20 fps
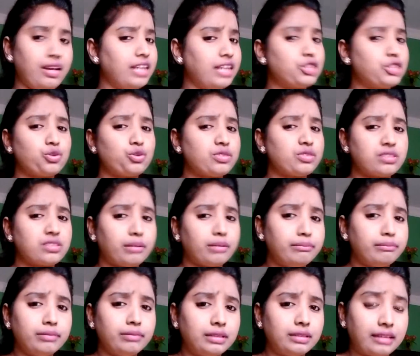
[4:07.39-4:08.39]
It's so
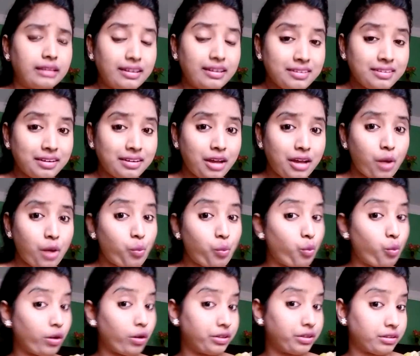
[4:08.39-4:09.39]
simple, na?
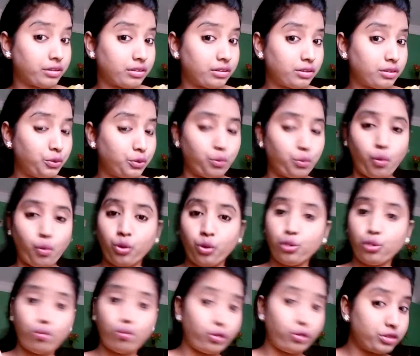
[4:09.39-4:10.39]
Water. You all
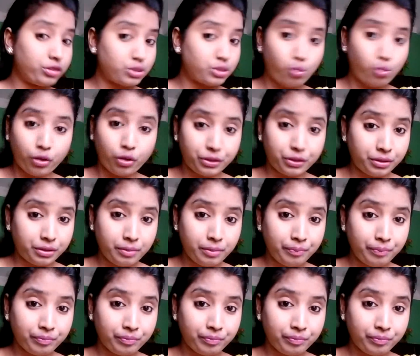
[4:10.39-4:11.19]
know what is a water.